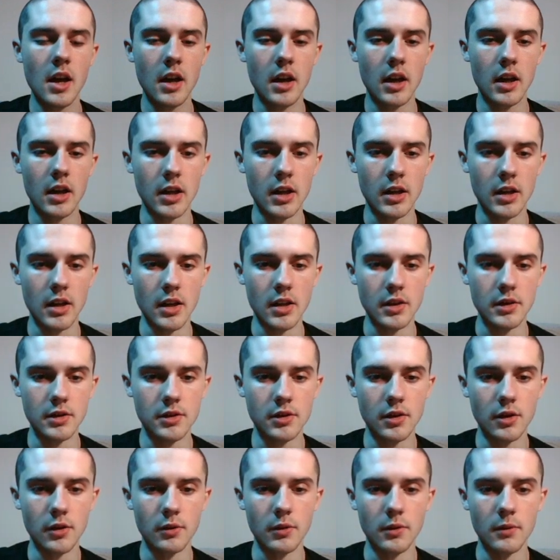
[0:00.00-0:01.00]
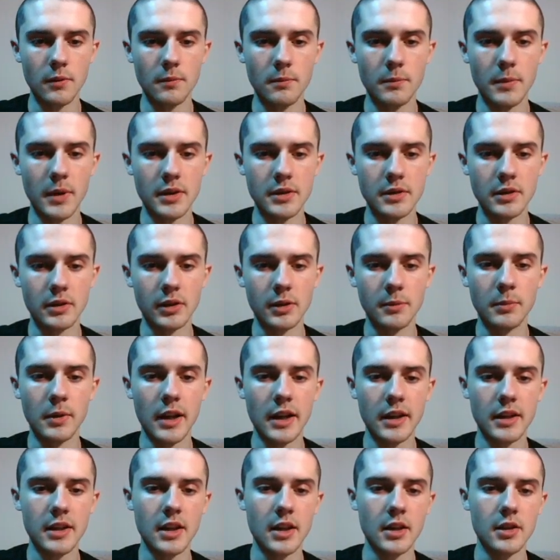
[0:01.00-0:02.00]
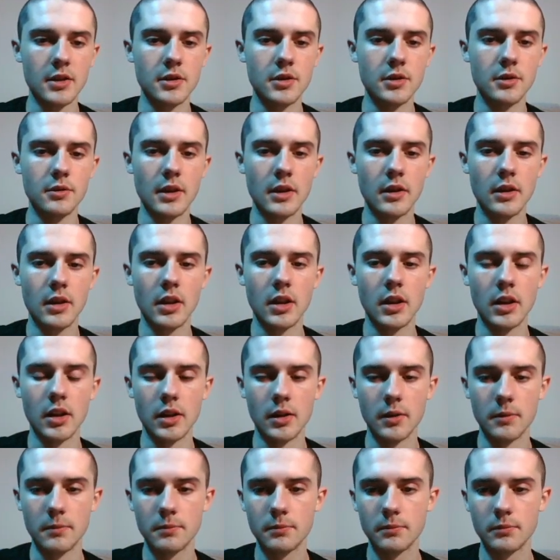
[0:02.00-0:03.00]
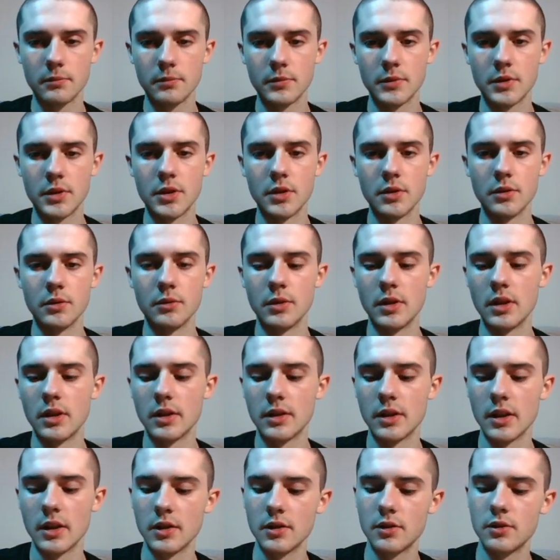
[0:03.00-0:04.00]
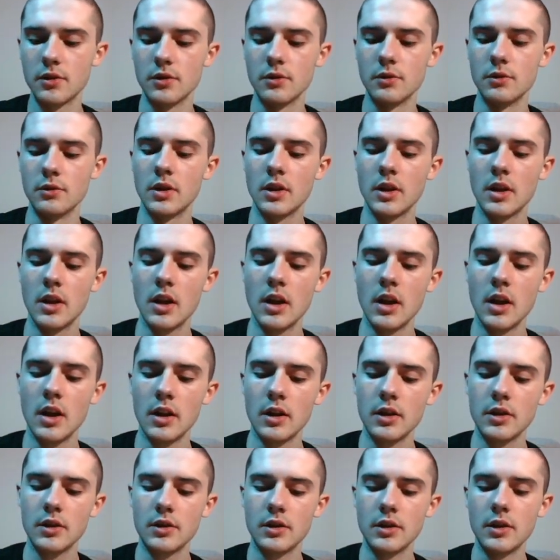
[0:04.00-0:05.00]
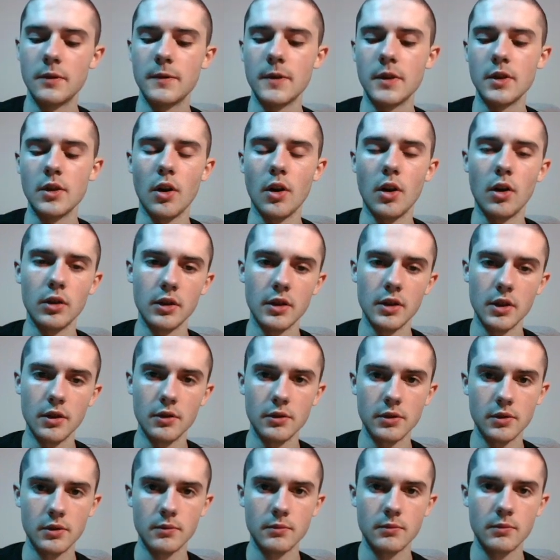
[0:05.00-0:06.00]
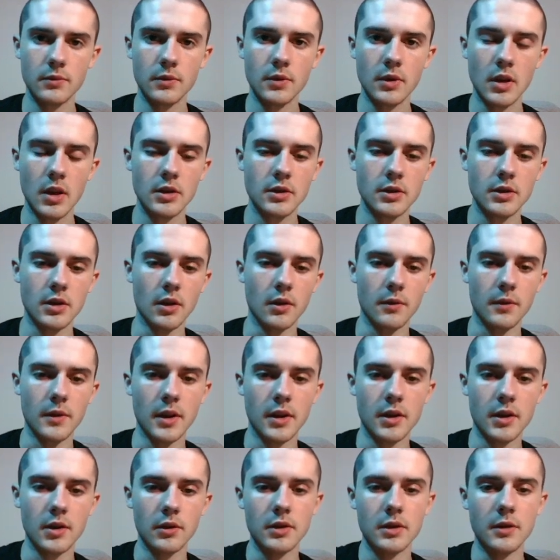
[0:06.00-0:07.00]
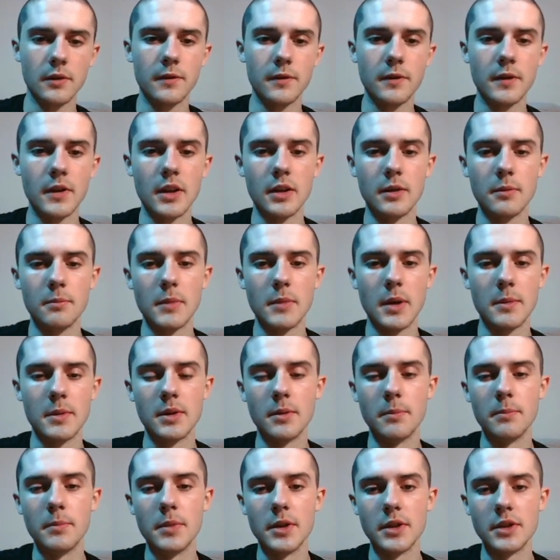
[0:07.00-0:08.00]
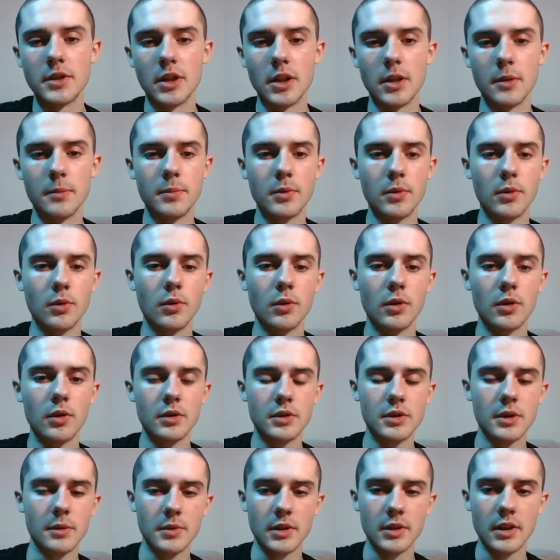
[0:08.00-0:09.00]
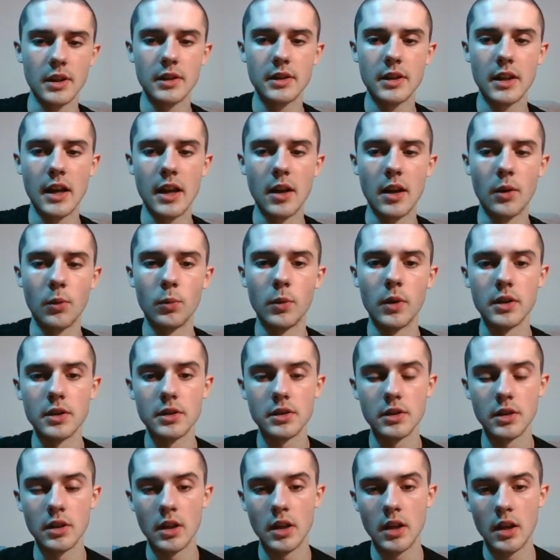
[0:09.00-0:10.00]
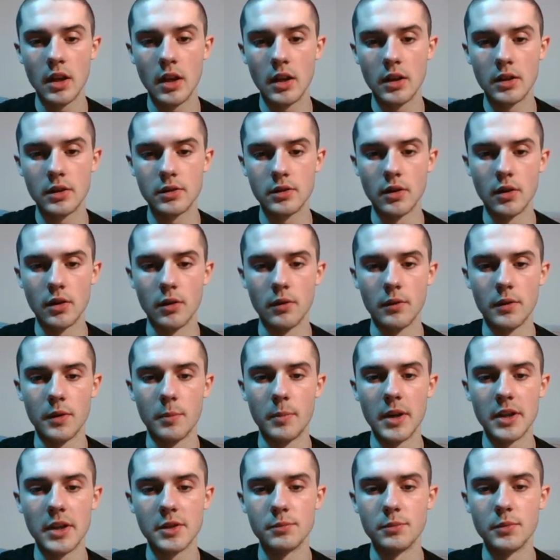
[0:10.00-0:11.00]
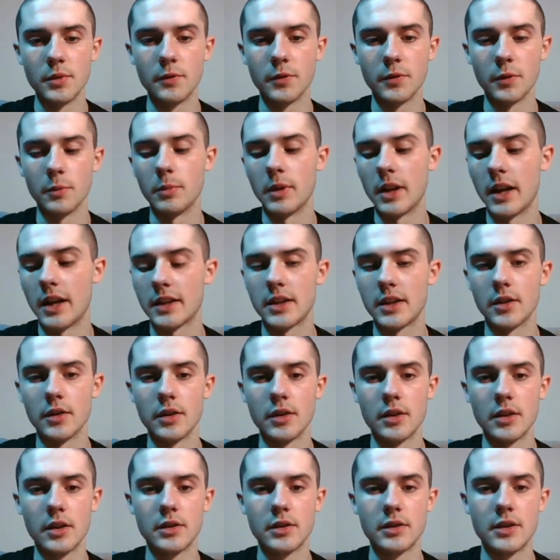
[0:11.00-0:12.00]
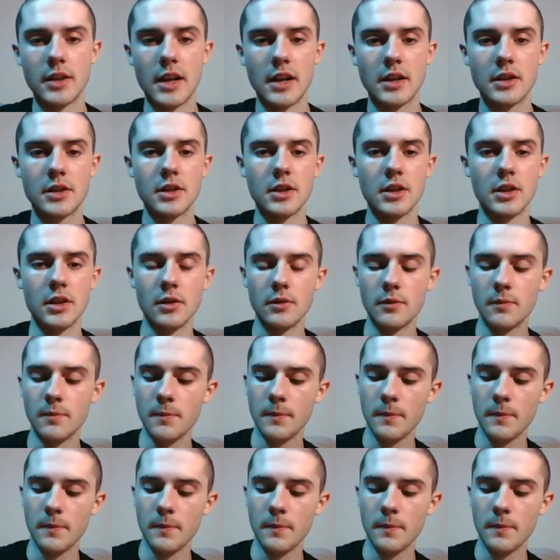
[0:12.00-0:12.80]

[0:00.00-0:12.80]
And so basically black can't do anything to defend all of those. So they can only defend maybe the bishop or something like that at once. So the best move for black here is to actually